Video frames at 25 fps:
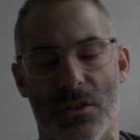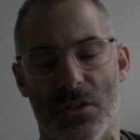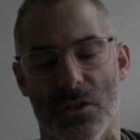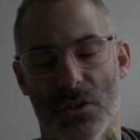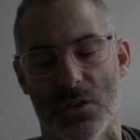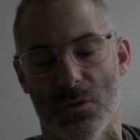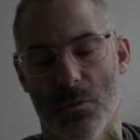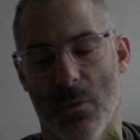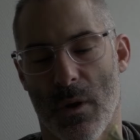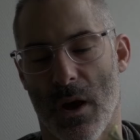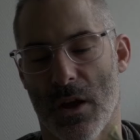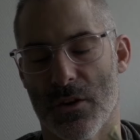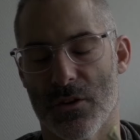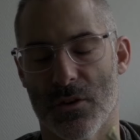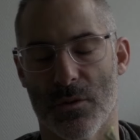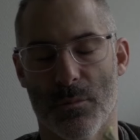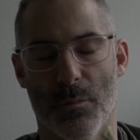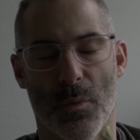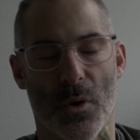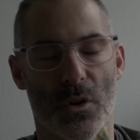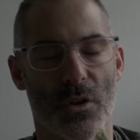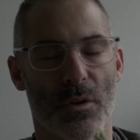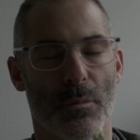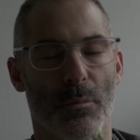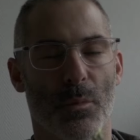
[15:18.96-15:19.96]
and you sweat and you
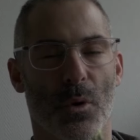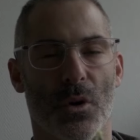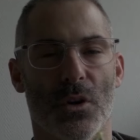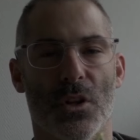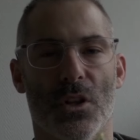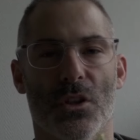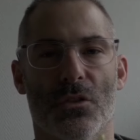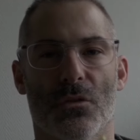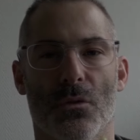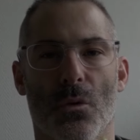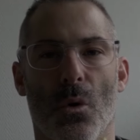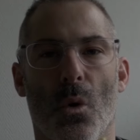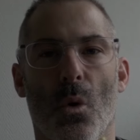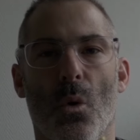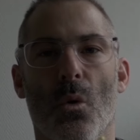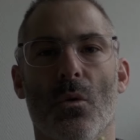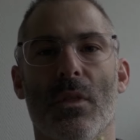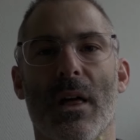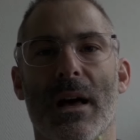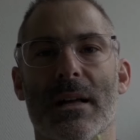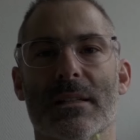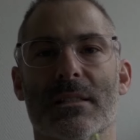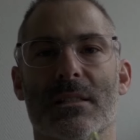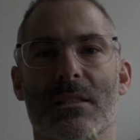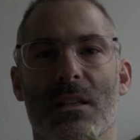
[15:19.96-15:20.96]
put your body through all
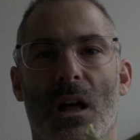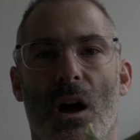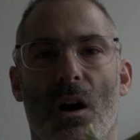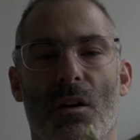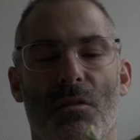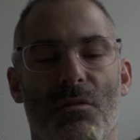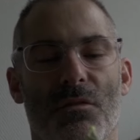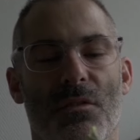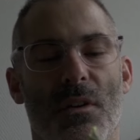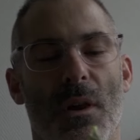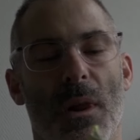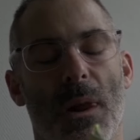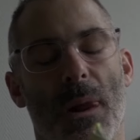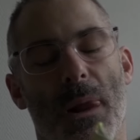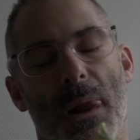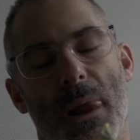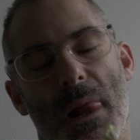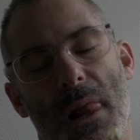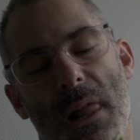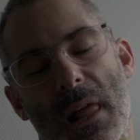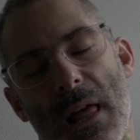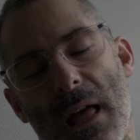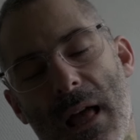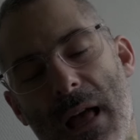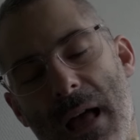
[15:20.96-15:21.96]
that stuff,
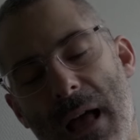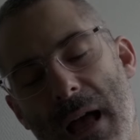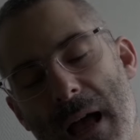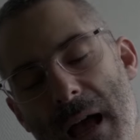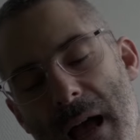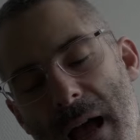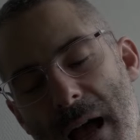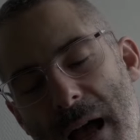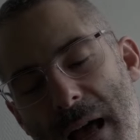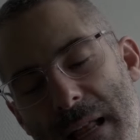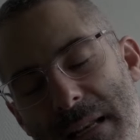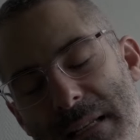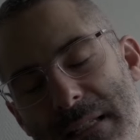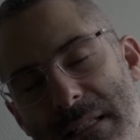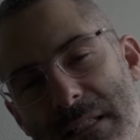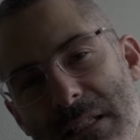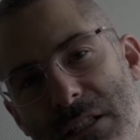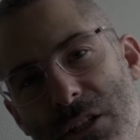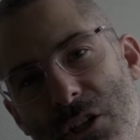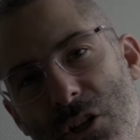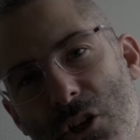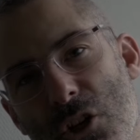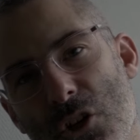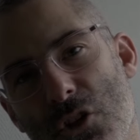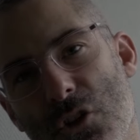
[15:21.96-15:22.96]
and
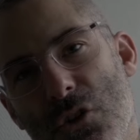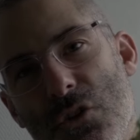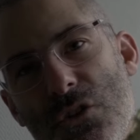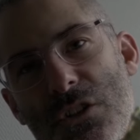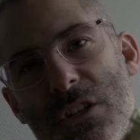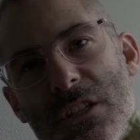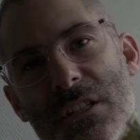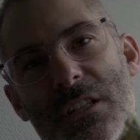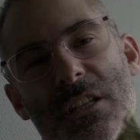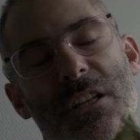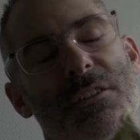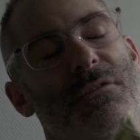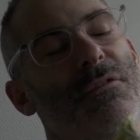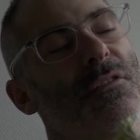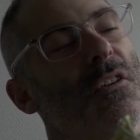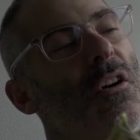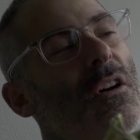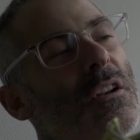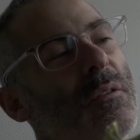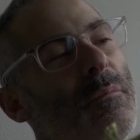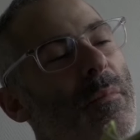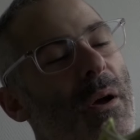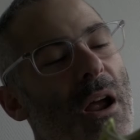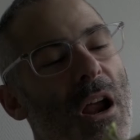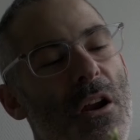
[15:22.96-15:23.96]
you just
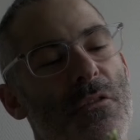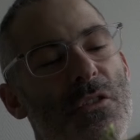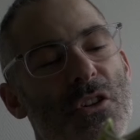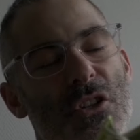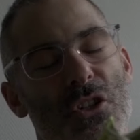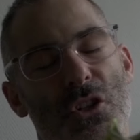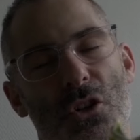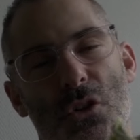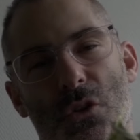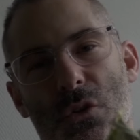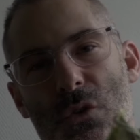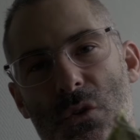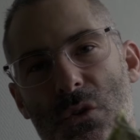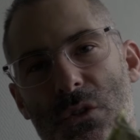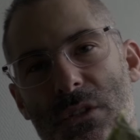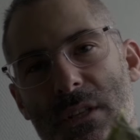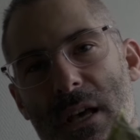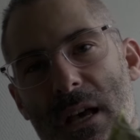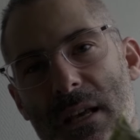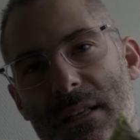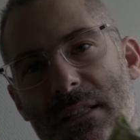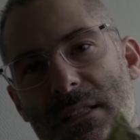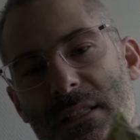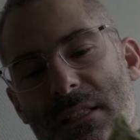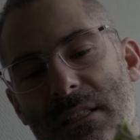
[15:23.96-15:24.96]
find a pair of shoes
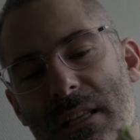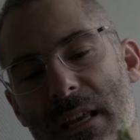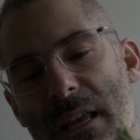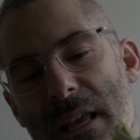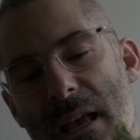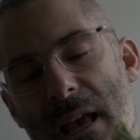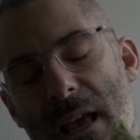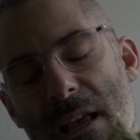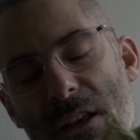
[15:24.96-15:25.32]
that sit,